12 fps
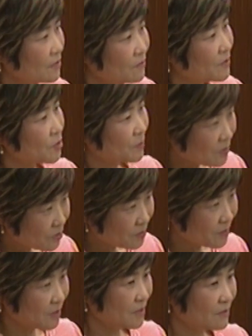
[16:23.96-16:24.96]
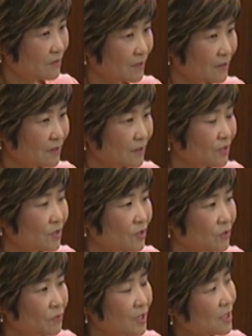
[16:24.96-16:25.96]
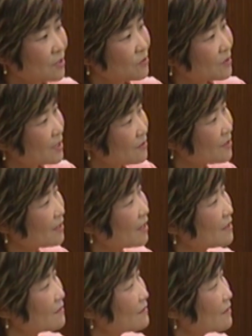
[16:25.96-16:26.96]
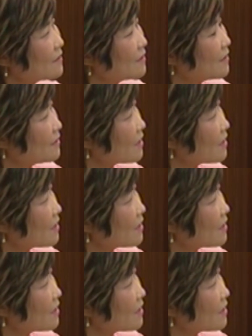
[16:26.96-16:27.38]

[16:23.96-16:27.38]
responsibility, we need to understand that